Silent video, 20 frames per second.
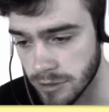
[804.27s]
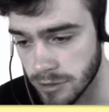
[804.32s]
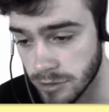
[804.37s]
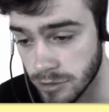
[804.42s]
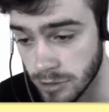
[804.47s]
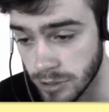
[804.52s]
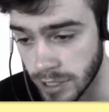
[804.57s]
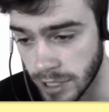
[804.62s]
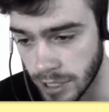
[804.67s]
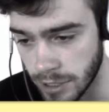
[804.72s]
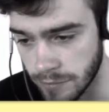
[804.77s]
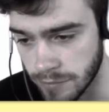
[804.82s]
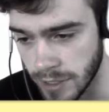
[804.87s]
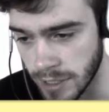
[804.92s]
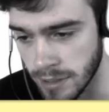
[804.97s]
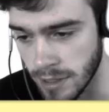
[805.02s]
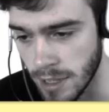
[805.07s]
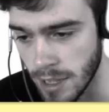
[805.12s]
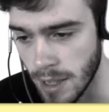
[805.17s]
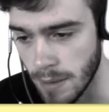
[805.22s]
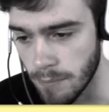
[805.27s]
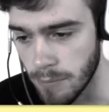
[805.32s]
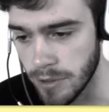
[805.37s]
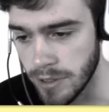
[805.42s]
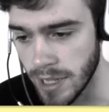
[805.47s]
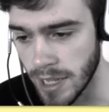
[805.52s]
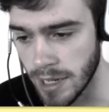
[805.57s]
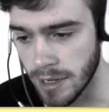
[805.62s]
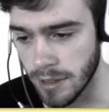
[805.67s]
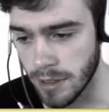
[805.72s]
took care of that. But
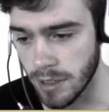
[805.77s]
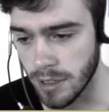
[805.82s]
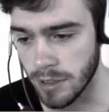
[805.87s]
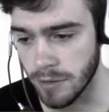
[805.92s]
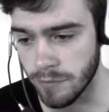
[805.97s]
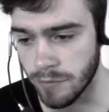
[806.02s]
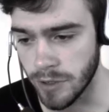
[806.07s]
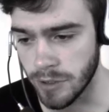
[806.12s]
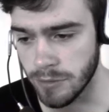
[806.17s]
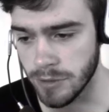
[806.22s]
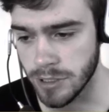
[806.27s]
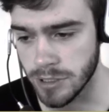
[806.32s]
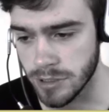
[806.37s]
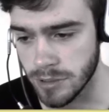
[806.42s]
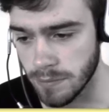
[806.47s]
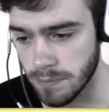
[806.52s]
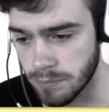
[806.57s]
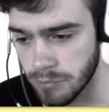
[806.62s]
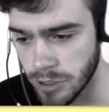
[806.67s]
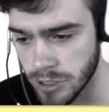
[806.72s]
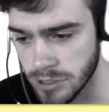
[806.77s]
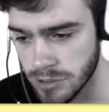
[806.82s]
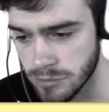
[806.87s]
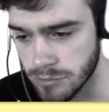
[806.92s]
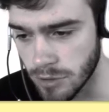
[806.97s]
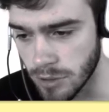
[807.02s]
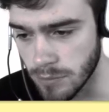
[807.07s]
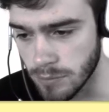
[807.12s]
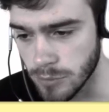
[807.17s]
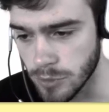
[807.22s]
then a pretty
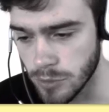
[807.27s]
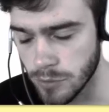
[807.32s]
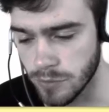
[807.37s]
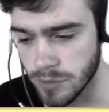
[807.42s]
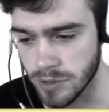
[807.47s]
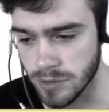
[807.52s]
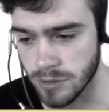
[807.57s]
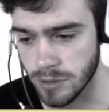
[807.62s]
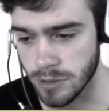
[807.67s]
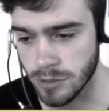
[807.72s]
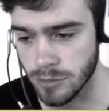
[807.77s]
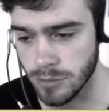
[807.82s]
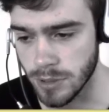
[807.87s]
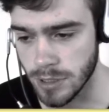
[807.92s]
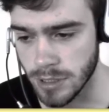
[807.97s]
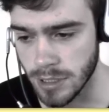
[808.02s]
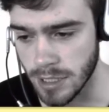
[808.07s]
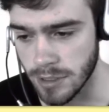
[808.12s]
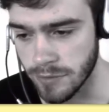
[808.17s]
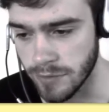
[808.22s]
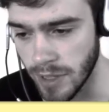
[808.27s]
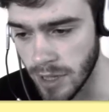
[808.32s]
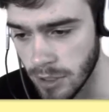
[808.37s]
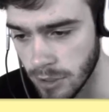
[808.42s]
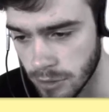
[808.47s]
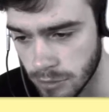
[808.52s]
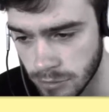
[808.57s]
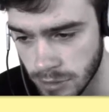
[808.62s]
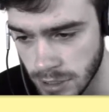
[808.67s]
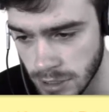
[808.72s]
strong move was doing that
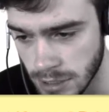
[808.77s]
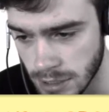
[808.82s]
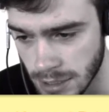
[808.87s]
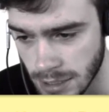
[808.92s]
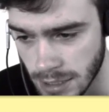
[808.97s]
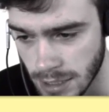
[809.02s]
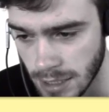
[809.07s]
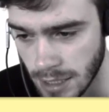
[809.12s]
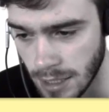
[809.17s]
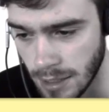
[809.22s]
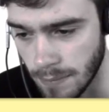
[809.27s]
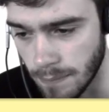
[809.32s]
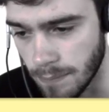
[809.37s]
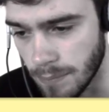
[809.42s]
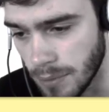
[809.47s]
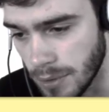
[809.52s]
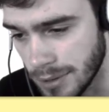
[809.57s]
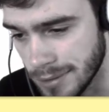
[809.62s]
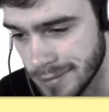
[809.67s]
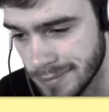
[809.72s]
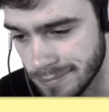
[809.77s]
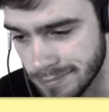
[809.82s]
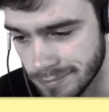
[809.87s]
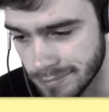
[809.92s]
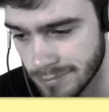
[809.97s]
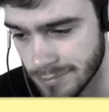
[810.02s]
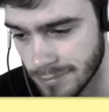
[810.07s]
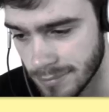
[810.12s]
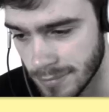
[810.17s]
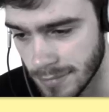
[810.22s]
Valkyrie, but
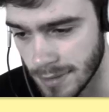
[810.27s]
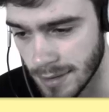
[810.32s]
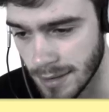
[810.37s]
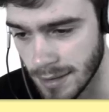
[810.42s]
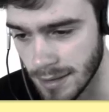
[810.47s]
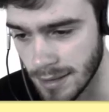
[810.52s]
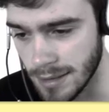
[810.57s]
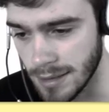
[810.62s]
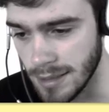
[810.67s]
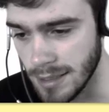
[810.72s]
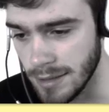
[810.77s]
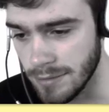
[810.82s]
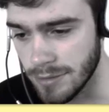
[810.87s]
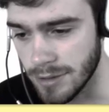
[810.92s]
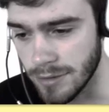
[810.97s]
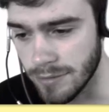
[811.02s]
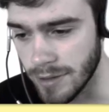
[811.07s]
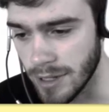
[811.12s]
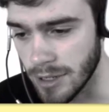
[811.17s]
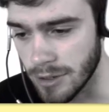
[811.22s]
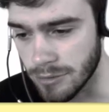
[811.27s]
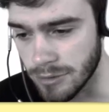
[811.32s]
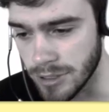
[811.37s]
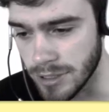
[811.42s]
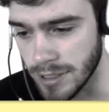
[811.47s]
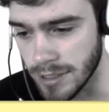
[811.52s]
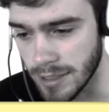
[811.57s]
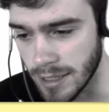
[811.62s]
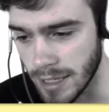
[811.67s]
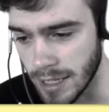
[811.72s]
even the Valkyrie
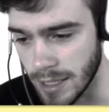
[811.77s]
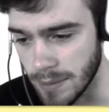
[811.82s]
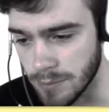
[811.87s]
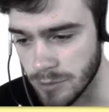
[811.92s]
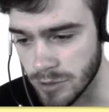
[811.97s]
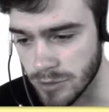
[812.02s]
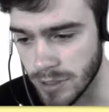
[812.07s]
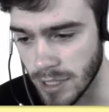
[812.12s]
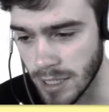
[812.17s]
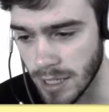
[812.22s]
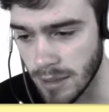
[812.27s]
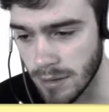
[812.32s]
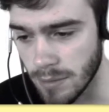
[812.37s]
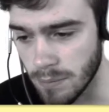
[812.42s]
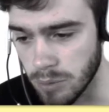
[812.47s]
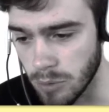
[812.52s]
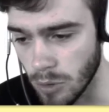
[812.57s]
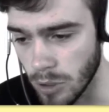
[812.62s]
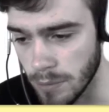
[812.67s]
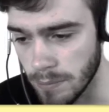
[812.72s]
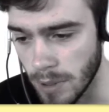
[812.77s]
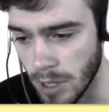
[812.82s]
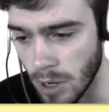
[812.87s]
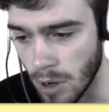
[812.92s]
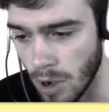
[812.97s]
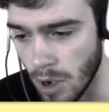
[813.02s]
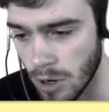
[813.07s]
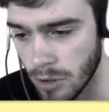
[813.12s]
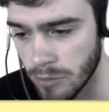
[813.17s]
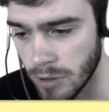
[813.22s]
didn't help. So then I'm deploying my
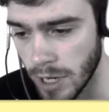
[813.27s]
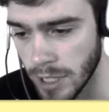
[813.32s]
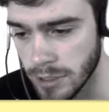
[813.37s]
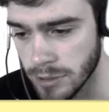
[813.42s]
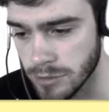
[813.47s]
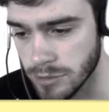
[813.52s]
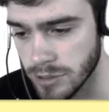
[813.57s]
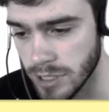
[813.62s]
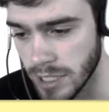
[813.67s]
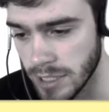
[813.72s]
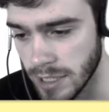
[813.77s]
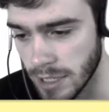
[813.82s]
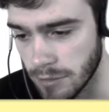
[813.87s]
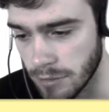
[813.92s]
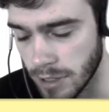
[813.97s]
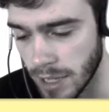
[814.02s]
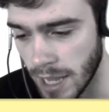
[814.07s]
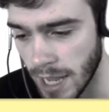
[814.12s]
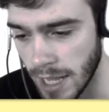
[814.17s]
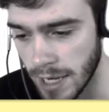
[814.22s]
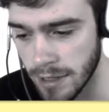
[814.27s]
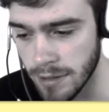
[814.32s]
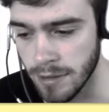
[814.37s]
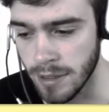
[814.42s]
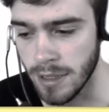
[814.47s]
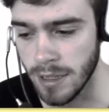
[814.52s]
Hog Rider, take down the cannon,